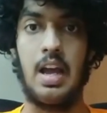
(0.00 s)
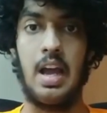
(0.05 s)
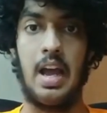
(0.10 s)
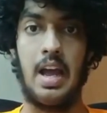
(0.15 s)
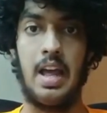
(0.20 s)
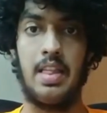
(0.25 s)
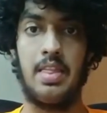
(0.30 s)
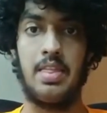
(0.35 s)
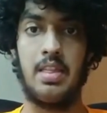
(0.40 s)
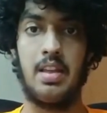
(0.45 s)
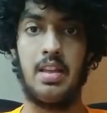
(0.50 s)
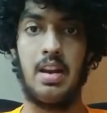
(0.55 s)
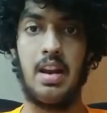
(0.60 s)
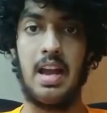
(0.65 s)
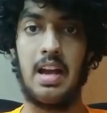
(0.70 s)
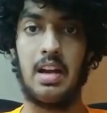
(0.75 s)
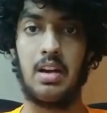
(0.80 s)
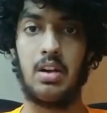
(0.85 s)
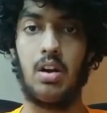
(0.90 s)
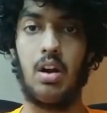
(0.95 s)
and the
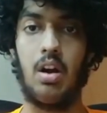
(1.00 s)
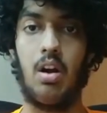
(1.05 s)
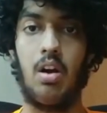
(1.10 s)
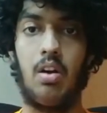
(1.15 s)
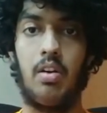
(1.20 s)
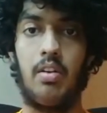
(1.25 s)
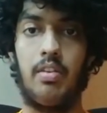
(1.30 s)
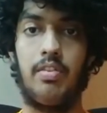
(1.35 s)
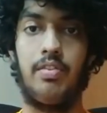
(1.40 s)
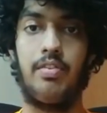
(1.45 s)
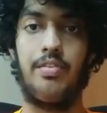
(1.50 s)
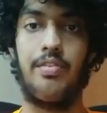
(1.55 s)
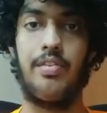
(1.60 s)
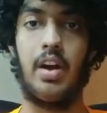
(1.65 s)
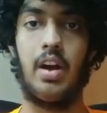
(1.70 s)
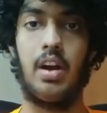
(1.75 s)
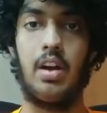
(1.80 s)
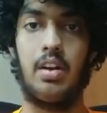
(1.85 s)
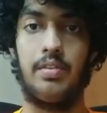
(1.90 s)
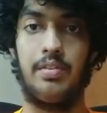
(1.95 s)
lack of
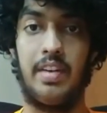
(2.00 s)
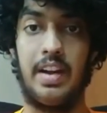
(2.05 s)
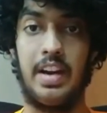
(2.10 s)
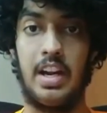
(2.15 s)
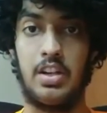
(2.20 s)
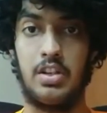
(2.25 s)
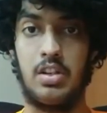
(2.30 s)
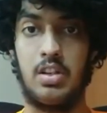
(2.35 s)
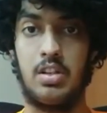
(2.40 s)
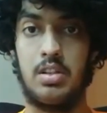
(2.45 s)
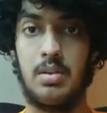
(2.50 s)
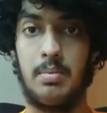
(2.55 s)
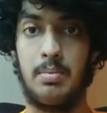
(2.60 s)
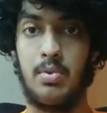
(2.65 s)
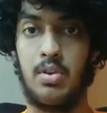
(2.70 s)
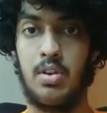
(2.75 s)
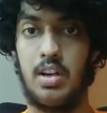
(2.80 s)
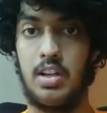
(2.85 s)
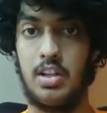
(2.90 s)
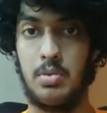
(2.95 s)
financial
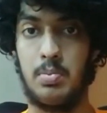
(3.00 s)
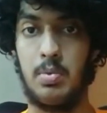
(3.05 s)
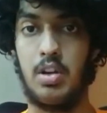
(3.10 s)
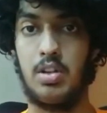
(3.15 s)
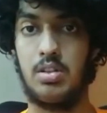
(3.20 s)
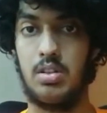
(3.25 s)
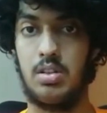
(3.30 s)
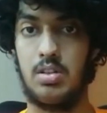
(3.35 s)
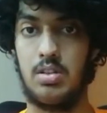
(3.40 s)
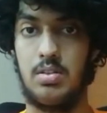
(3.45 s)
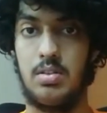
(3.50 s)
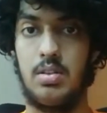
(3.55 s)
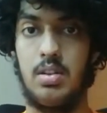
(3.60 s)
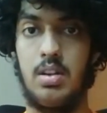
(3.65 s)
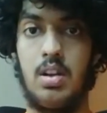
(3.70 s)
support and sponsors.